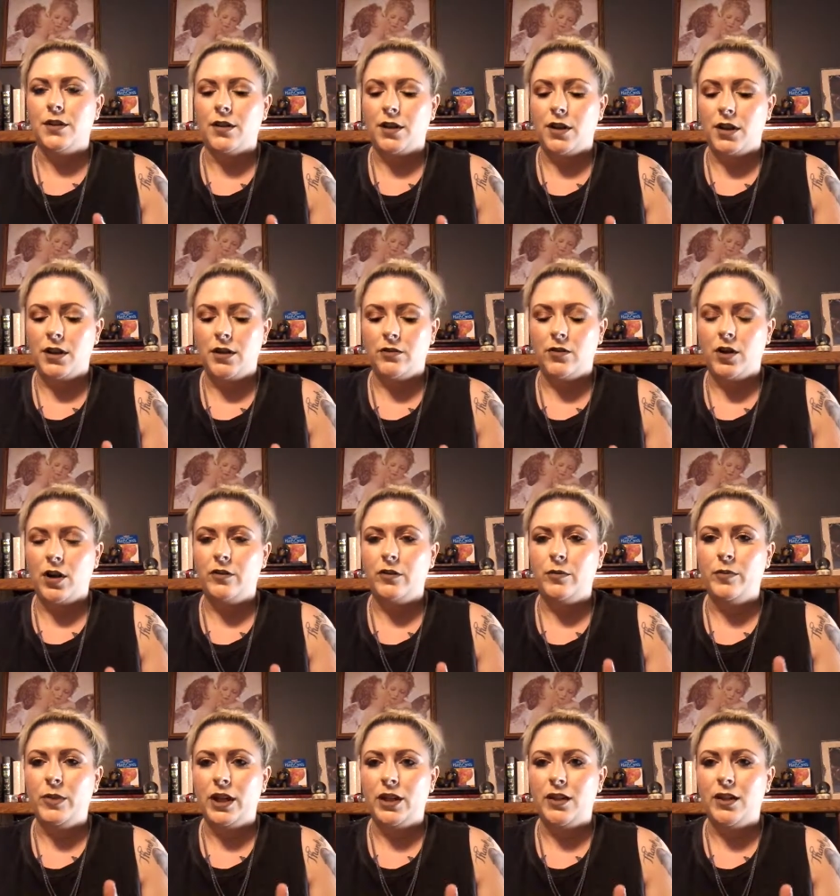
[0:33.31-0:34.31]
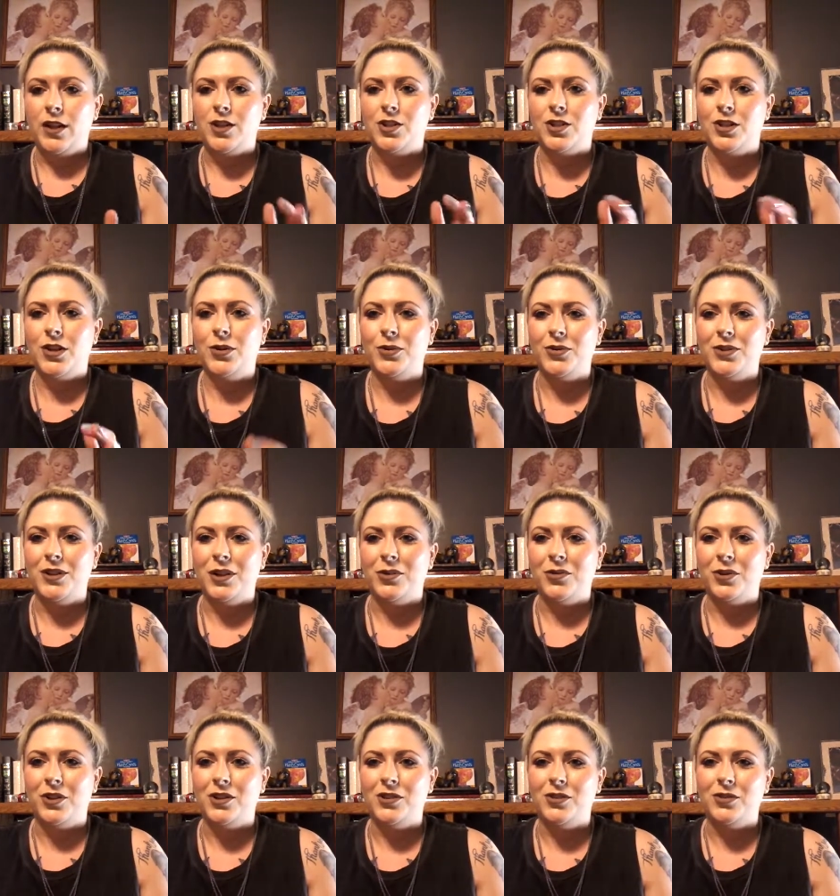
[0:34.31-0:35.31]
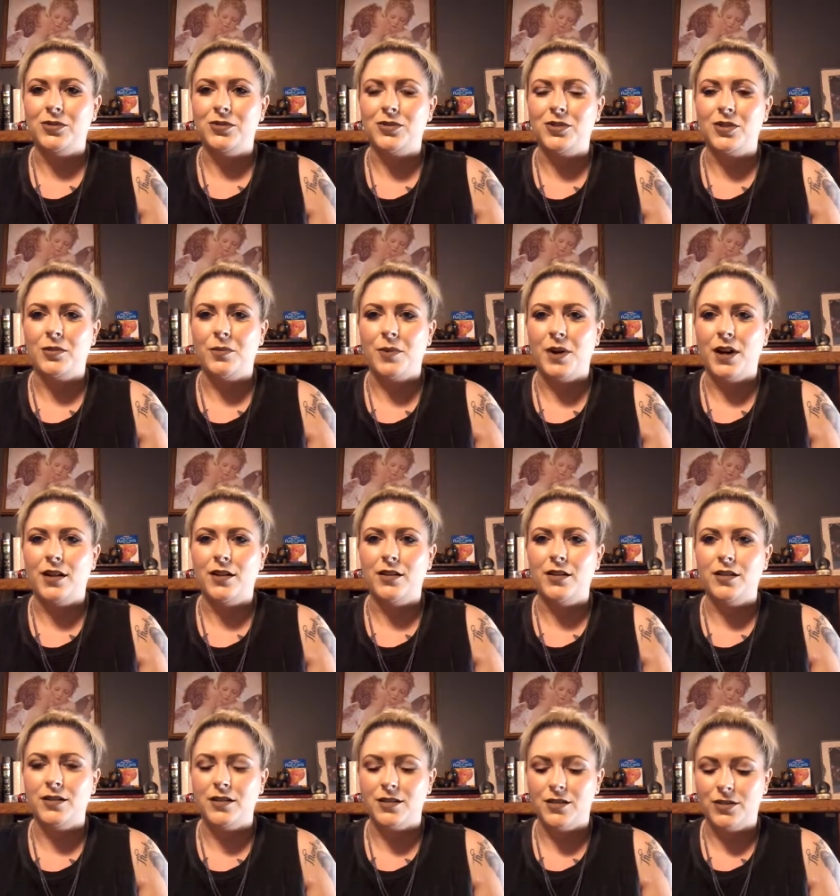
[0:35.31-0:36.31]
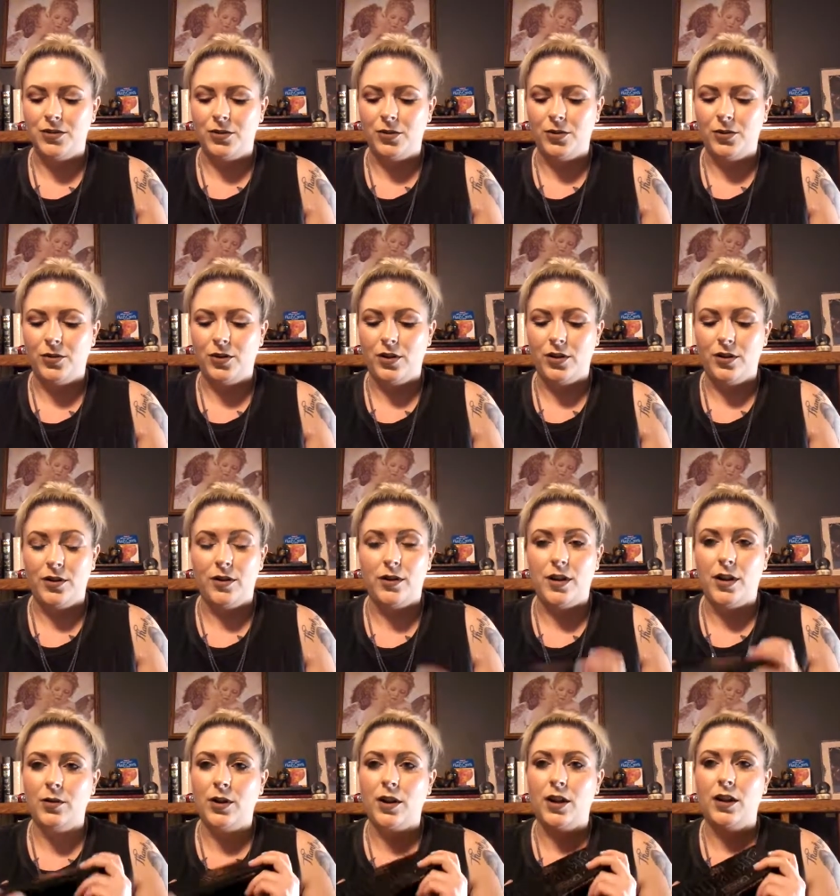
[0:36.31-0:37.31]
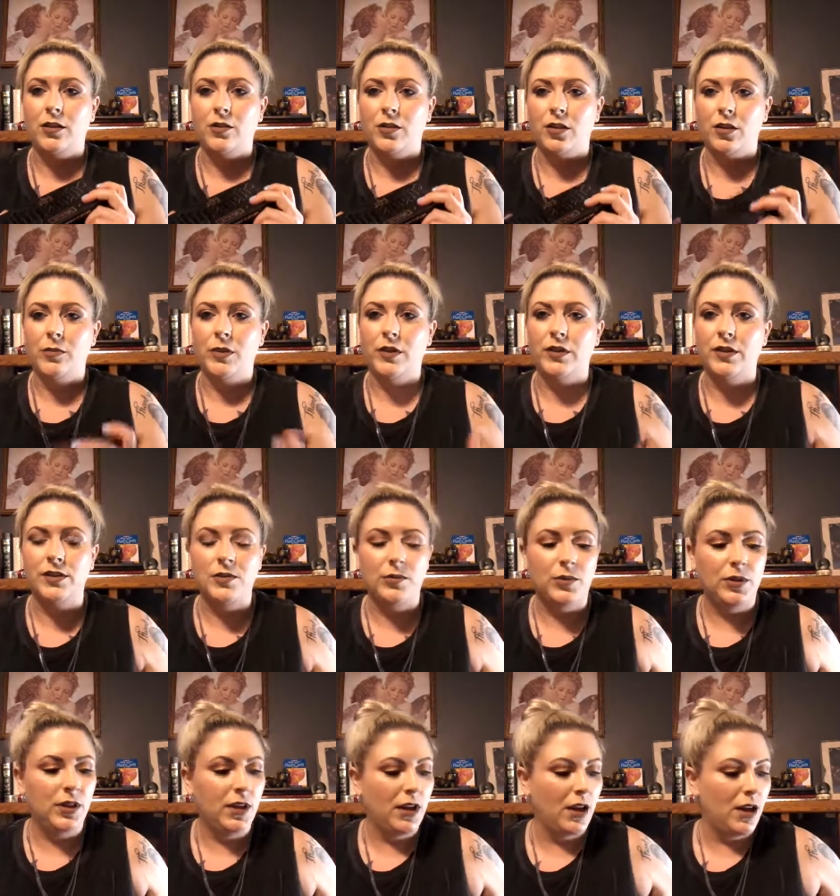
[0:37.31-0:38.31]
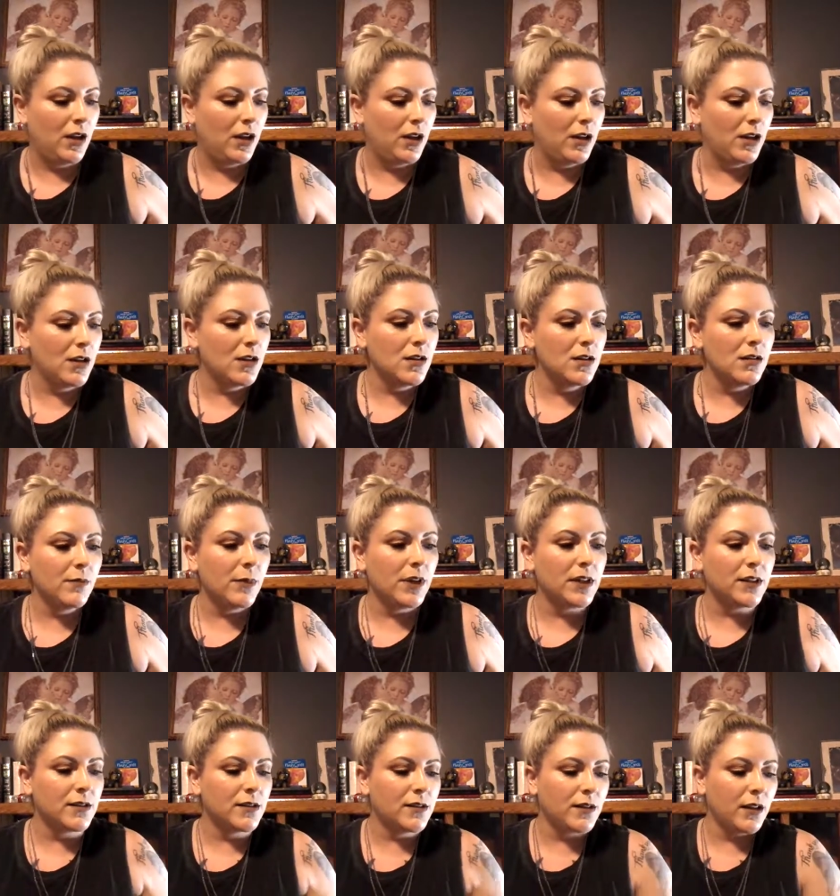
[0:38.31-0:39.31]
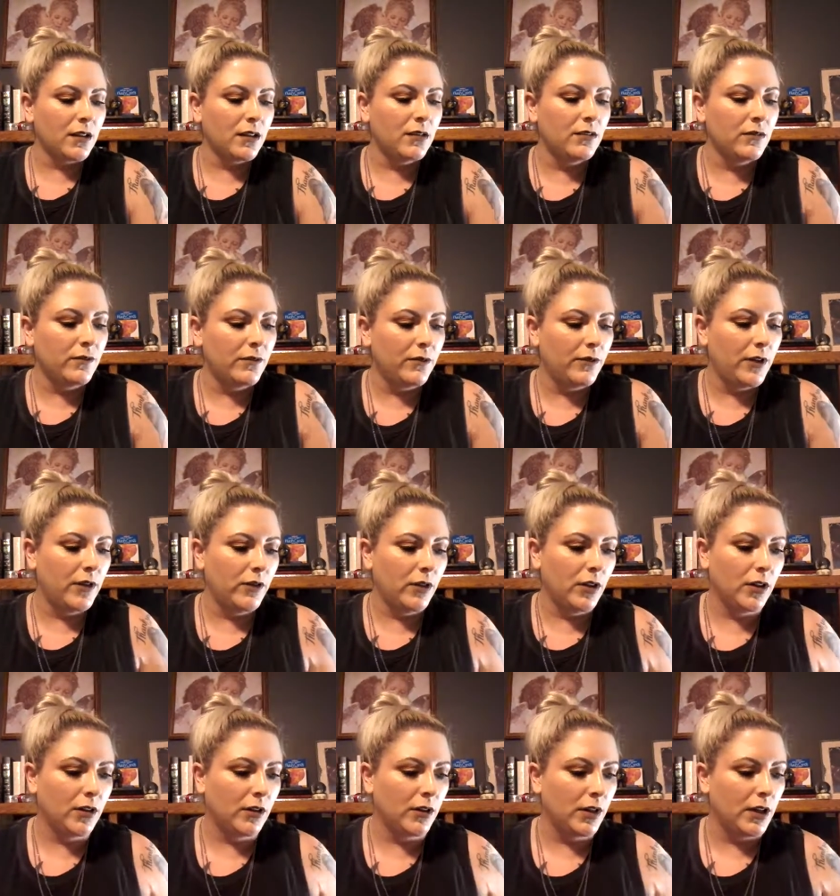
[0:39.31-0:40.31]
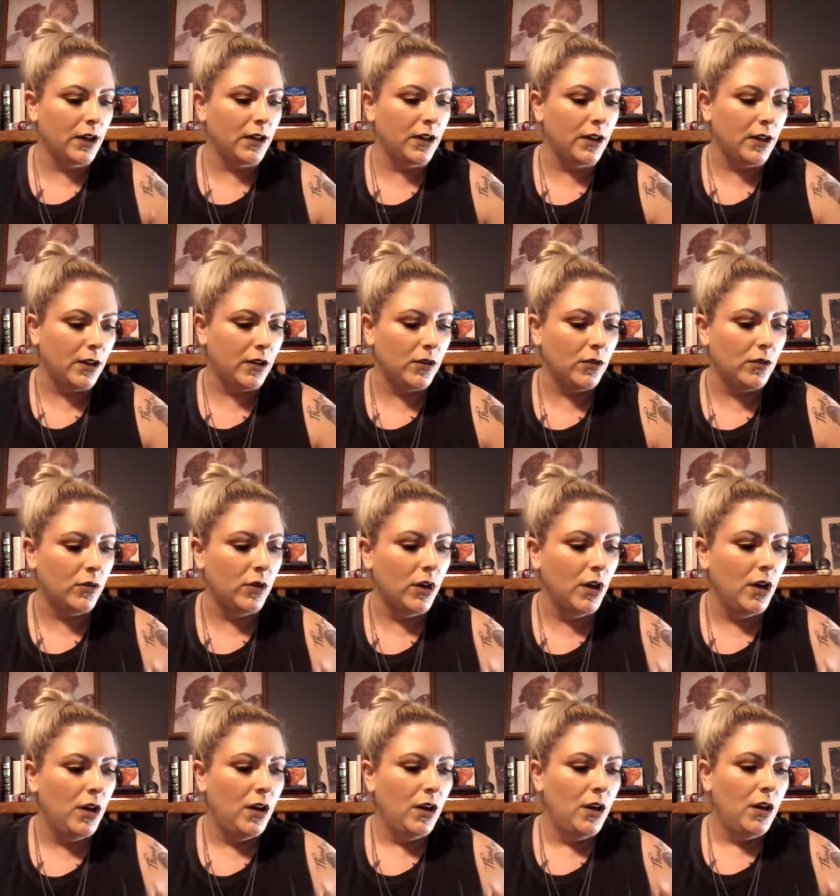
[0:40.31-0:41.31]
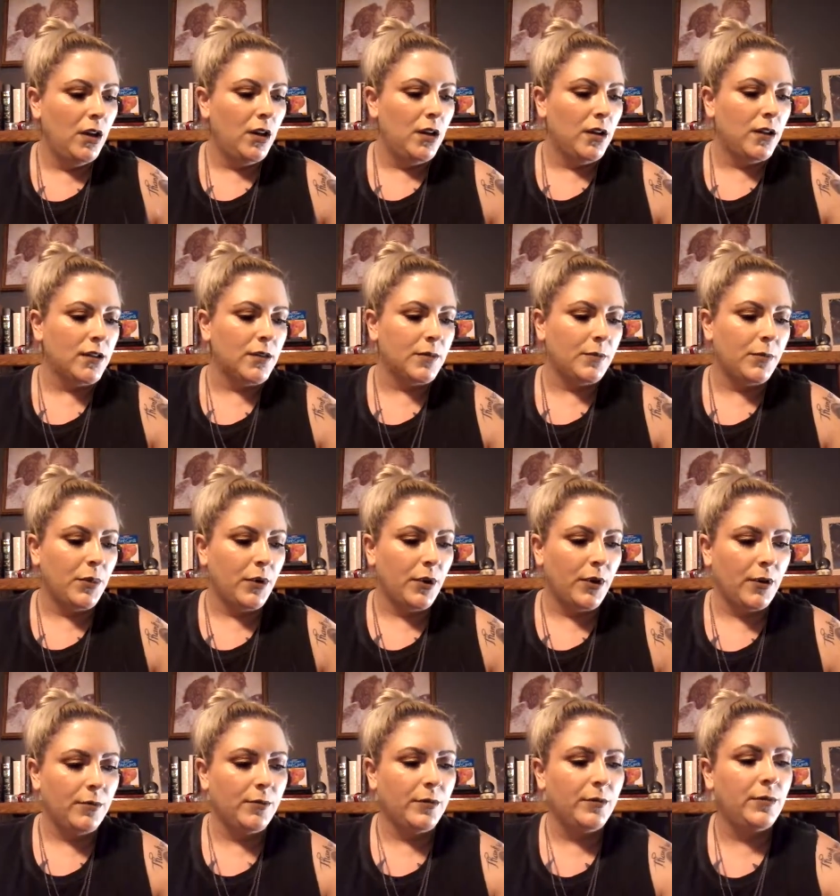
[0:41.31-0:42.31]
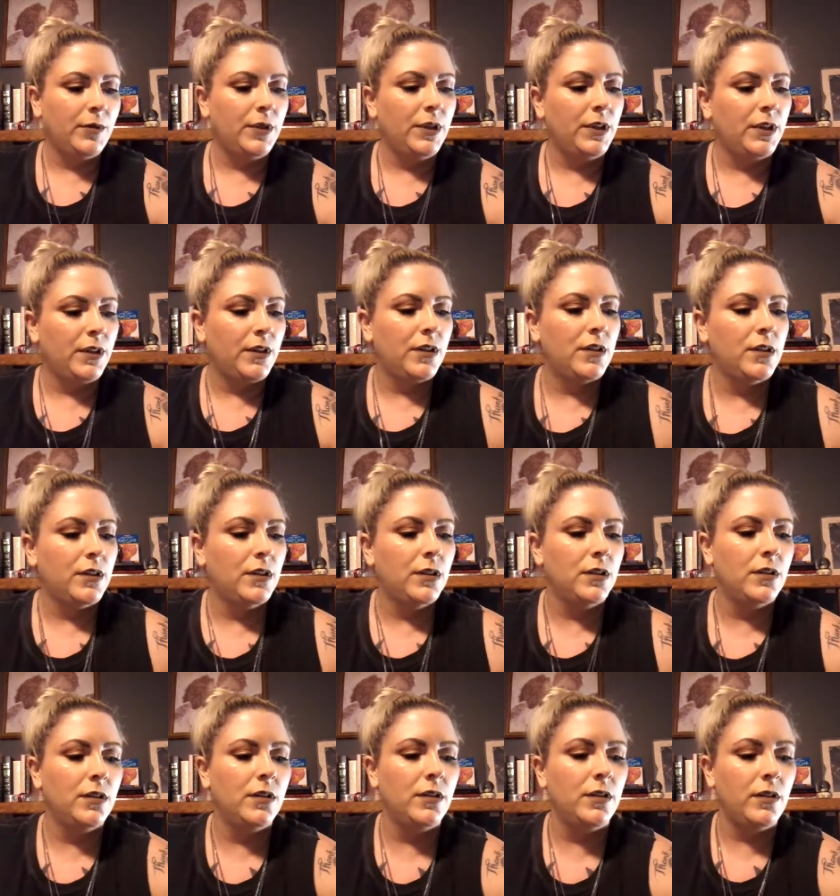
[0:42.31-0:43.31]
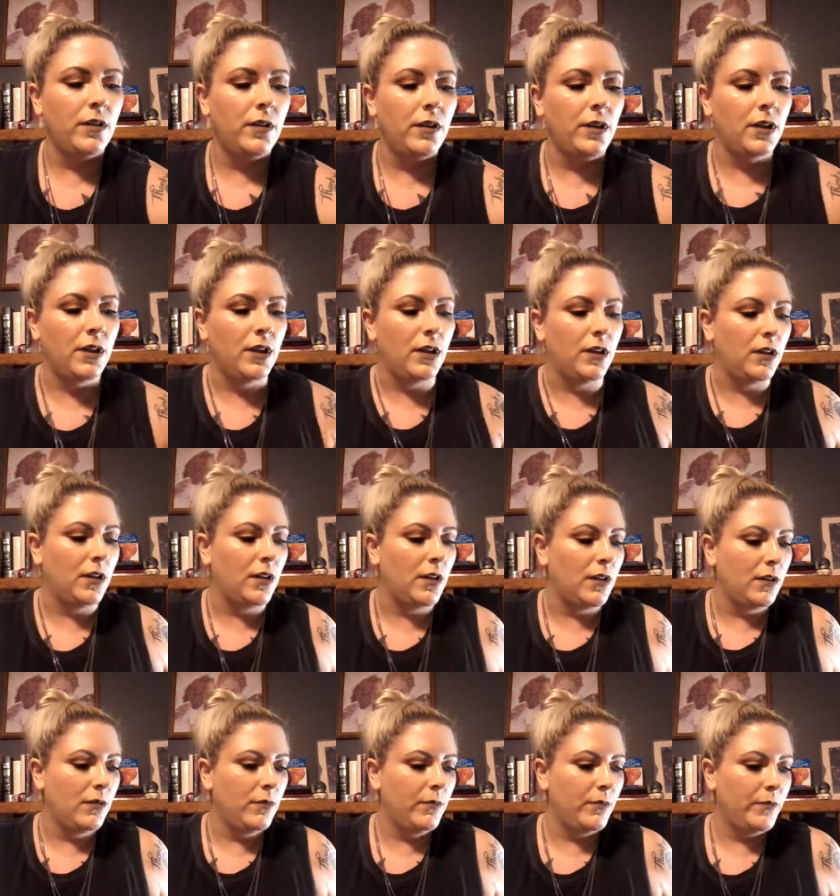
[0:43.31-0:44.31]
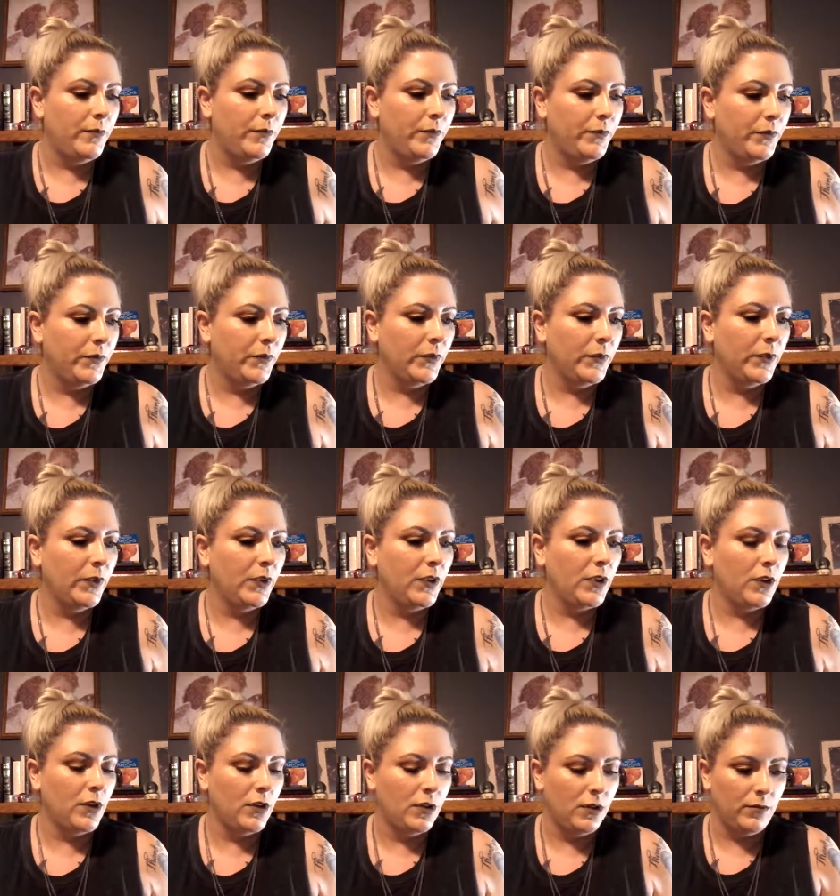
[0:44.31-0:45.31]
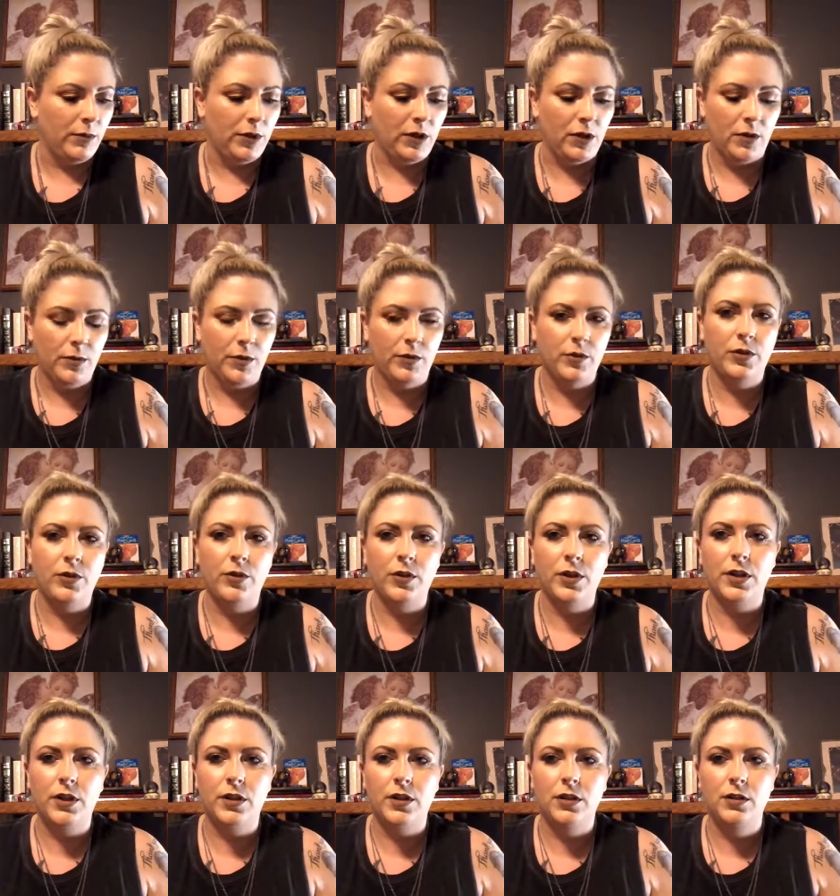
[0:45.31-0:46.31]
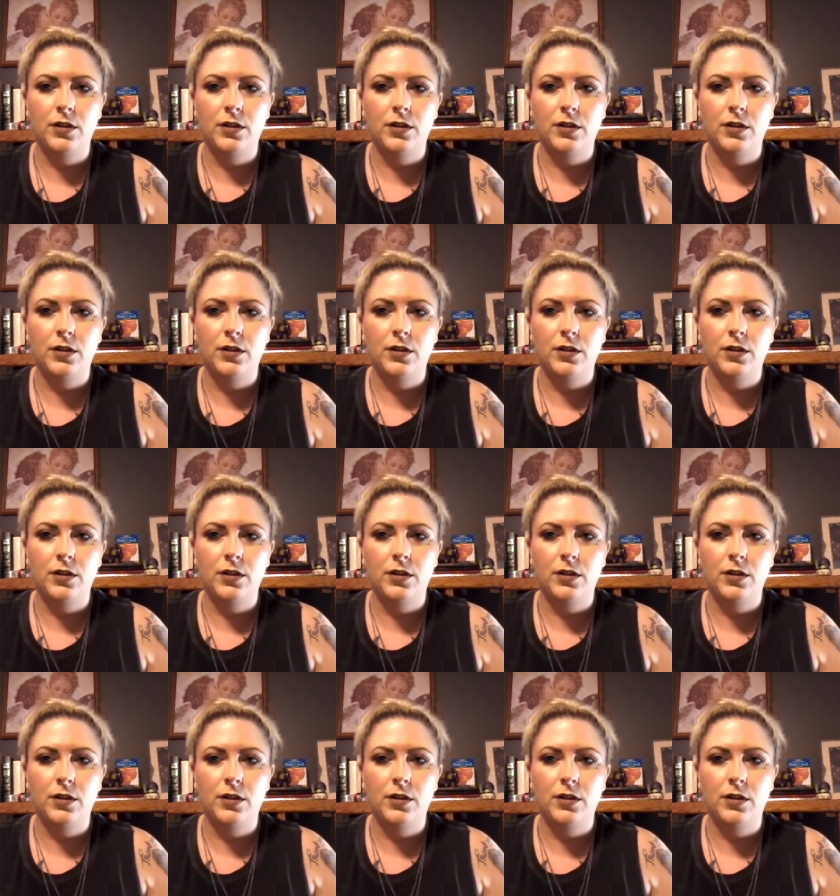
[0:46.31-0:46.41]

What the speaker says: Like, I never have a bad eyeshadow day when I use her palette, so I would highly recommend this one. And my second favorite right now is probably the, let me grab it real quick.